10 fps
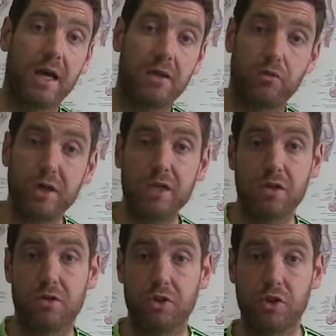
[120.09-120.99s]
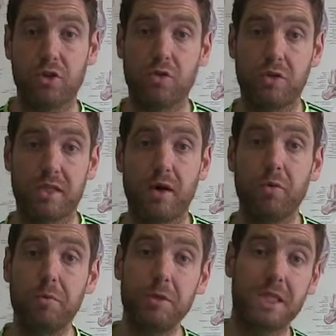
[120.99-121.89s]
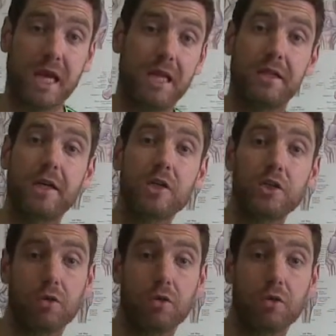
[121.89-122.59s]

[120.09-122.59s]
and the research has shown is that when we scan their